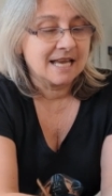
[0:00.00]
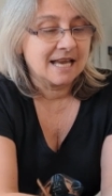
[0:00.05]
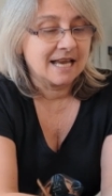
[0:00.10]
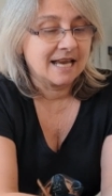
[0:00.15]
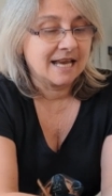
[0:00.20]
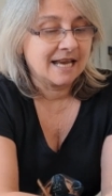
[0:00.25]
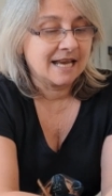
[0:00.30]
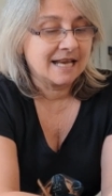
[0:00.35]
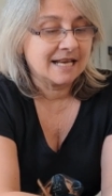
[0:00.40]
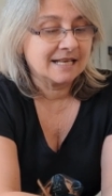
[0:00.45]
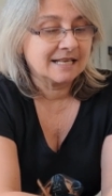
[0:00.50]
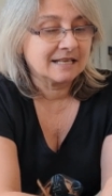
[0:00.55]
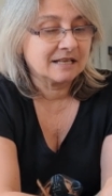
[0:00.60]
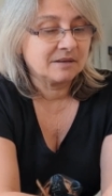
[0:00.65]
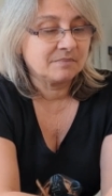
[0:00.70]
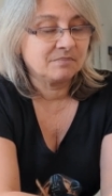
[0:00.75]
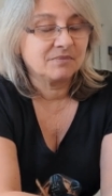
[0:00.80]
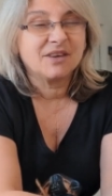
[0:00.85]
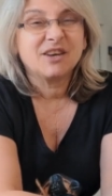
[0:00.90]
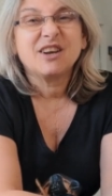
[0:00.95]
And
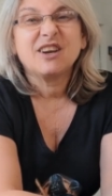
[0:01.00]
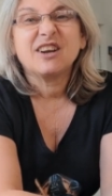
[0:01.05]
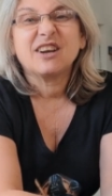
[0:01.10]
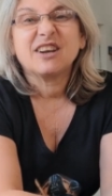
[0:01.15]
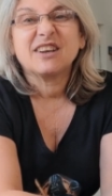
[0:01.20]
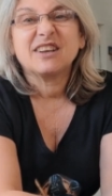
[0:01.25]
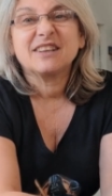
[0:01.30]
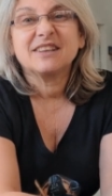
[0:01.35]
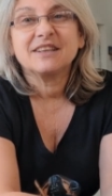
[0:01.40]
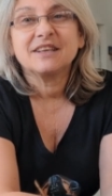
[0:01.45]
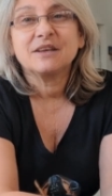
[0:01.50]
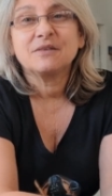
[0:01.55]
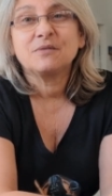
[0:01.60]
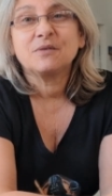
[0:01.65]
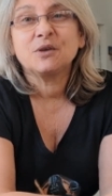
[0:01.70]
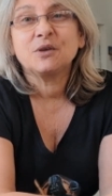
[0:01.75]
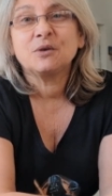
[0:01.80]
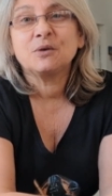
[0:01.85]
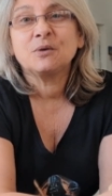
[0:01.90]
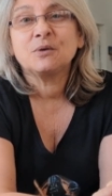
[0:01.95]
yeah, if
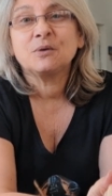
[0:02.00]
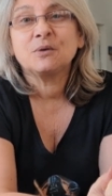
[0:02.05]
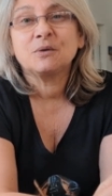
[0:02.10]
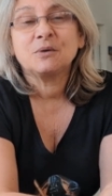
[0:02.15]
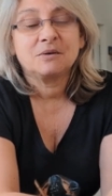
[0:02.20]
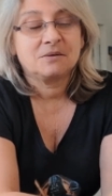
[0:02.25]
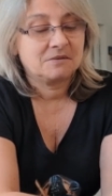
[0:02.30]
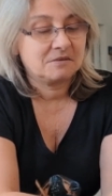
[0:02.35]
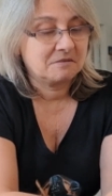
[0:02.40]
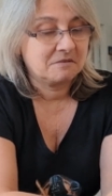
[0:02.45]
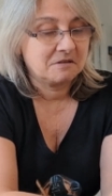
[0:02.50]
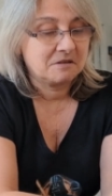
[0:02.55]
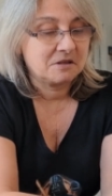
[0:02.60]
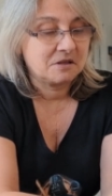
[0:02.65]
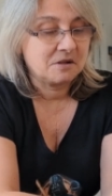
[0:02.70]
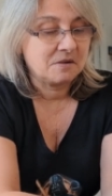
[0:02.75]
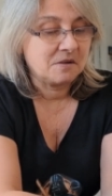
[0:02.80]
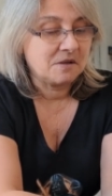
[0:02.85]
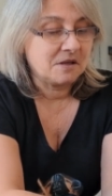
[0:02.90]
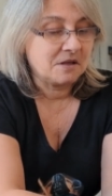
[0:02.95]
you
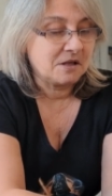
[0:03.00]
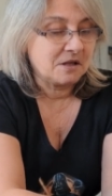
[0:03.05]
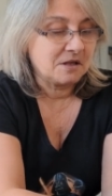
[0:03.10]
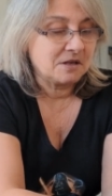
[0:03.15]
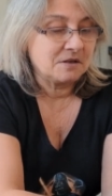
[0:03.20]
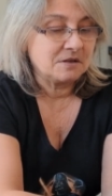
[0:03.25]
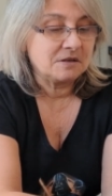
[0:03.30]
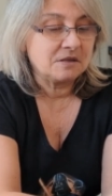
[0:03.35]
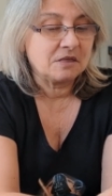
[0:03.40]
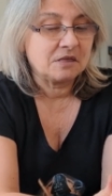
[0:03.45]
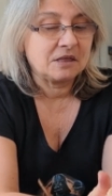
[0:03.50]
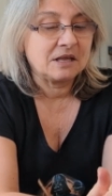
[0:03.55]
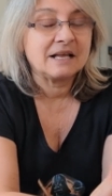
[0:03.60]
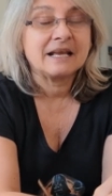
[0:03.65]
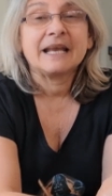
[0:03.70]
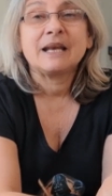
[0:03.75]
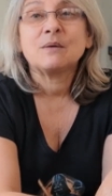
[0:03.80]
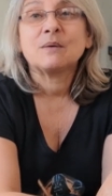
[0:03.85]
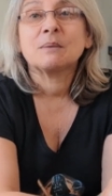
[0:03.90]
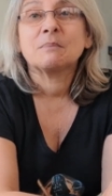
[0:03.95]
think
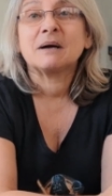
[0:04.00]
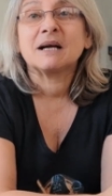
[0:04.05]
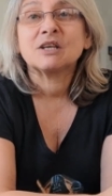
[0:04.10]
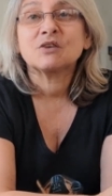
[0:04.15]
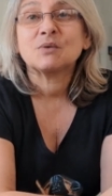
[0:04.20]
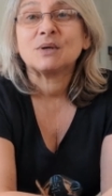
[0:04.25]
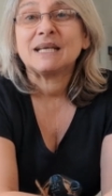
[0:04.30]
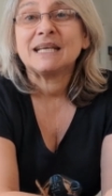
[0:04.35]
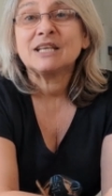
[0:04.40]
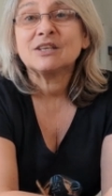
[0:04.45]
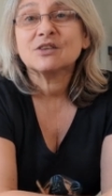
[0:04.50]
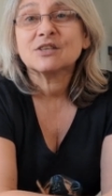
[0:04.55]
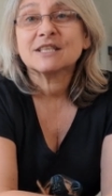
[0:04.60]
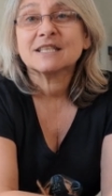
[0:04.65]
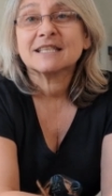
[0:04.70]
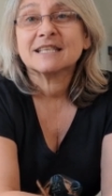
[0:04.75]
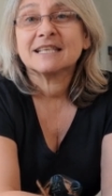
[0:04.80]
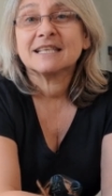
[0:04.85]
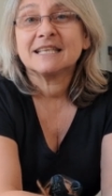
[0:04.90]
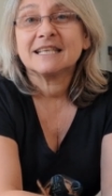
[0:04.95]
anyone might be
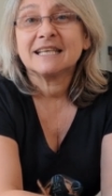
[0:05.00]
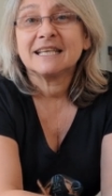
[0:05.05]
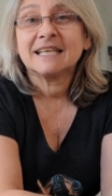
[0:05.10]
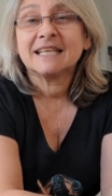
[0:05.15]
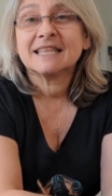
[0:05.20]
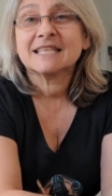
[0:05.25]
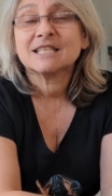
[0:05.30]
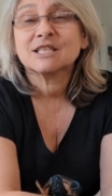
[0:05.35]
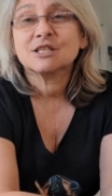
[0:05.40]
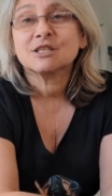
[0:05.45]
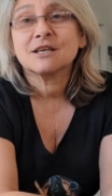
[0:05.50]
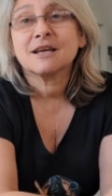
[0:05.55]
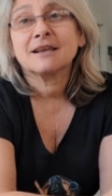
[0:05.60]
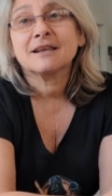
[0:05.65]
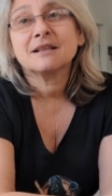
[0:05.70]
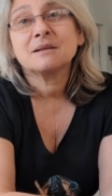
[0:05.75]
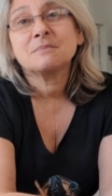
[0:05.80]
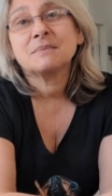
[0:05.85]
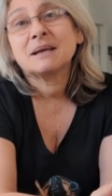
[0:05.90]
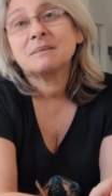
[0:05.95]
interested in this
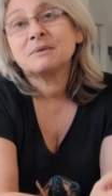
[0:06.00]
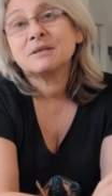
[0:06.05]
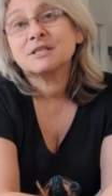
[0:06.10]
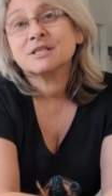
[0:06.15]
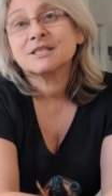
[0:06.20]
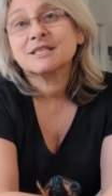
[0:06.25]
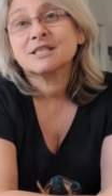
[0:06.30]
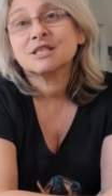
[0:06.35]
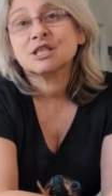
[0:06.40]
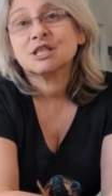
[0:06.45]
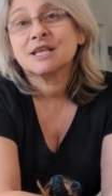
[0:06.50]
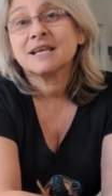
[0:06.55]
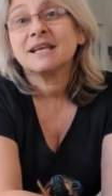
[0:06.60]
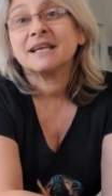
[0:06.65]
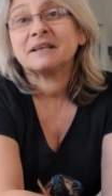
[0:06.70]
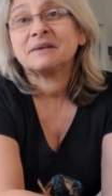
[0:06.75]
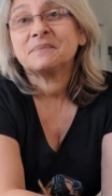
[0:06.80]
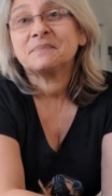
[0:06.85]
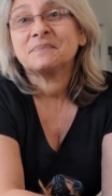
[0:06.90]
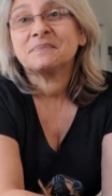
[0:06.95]
channel, maybe just
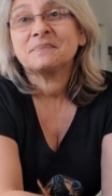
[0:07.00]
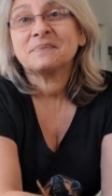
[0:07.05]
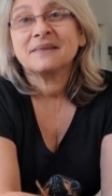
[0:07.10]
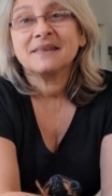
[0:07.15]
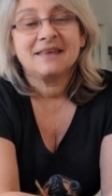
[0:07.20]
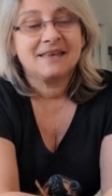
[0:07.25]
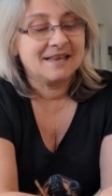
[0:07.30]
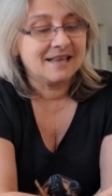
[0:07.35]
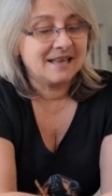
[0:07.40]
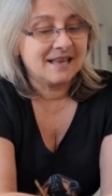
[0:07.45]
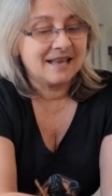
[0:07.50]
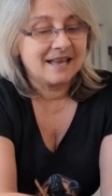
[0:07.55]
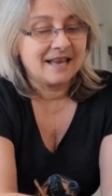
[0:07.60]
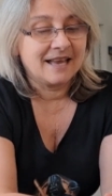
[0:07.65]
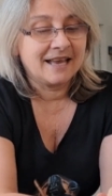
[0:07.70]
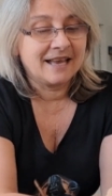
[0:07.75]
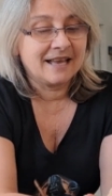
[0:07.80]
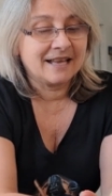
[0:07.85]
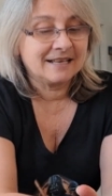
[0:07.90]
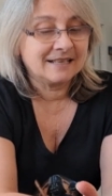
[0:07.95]
share.
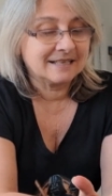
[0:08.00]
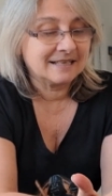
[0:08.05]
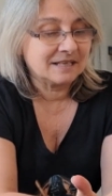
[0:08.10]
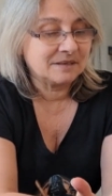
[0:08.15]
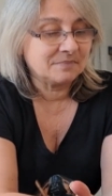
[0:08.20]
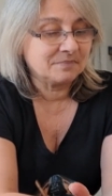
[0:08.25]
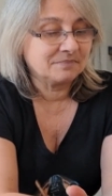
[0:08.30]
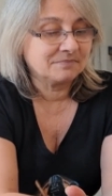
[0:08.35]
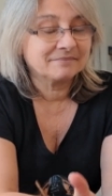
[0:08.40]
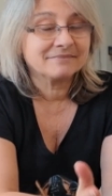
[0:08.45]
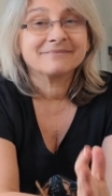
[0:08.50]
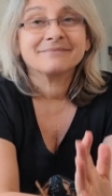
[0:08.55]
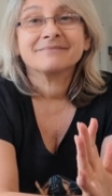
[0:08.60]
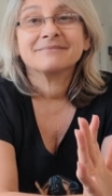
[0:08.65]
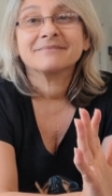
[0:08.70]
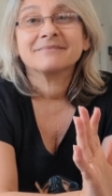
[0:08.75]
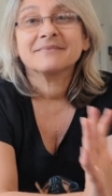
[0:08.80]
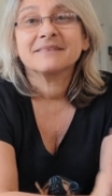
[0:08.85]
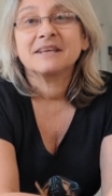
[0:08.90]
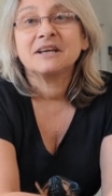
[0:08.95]
And
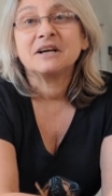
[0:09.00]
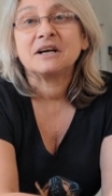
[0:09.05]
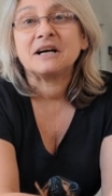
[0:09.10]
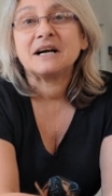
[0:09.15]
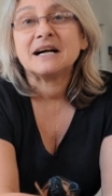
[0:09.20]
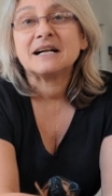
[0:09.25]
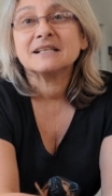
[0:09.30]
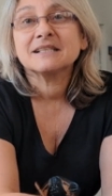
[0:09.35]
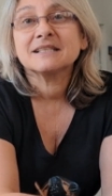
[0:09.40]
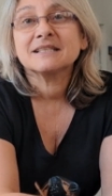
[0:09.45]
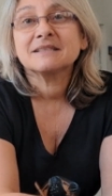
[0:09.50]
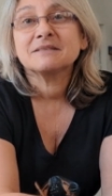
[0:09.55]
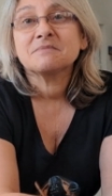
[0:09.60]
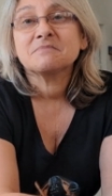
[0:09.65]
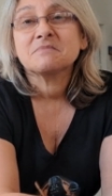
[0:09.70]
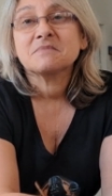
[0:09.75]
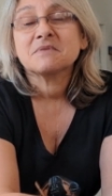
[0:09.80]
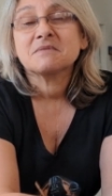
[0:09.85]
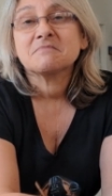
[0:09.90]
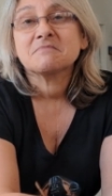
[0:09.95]
yeah, I'll
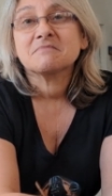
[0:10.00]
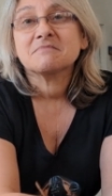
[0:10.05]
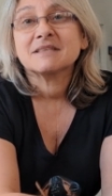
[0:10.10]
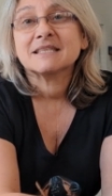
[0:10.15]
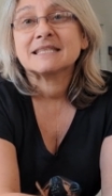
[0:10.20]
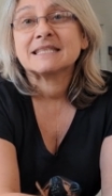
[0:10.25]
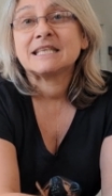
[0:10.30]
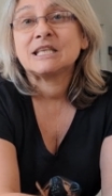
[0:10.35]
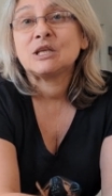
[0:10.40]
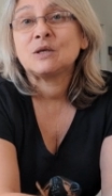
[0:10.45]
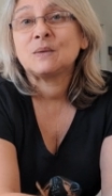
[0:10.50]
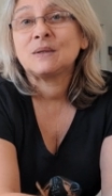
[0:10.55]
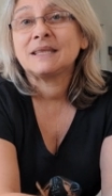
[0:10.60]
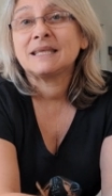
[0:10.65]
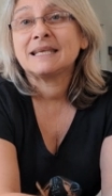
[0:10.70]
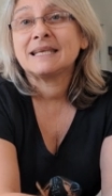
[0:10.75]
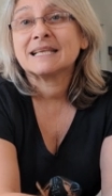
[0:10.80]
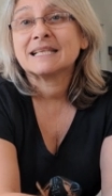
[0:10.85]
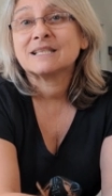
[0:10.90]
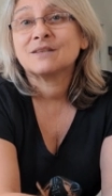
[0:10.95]
see you in
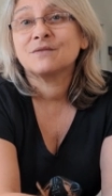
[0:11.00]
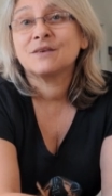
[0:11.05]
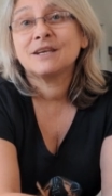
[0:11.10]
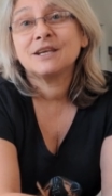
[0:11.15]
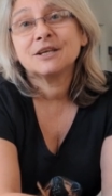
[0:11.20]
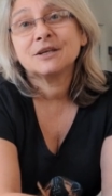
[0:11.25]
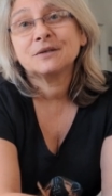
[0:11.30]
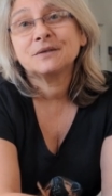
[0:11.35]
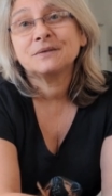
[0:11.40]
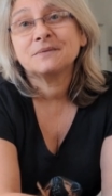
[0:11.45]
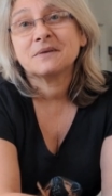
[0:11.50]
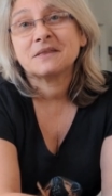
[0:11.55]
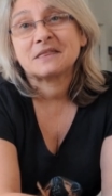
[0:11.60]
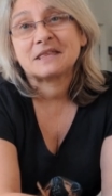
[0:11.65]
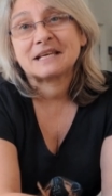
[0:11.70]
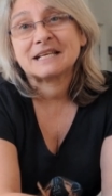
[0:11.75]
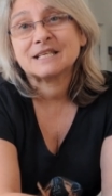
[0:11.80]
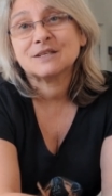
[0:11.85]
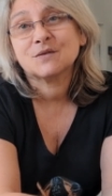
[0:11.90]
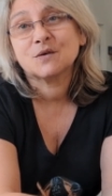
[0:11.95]
the next video.
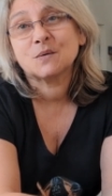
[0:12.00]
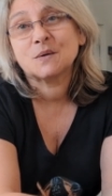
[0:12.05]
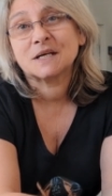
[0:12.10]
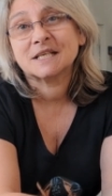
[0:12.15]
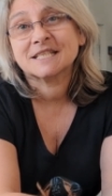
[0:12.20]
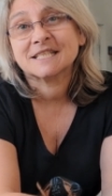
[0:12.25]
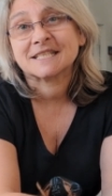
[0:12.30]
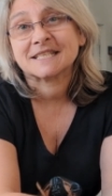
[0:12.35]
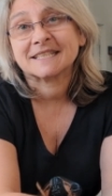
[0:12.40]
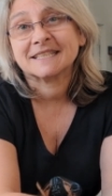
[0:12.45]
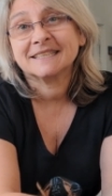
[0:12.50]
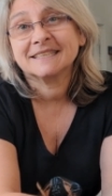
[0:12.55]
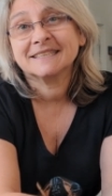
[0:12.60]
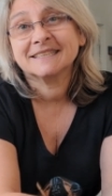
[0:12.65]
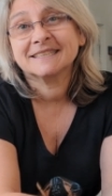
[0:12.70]
Thanks for watching.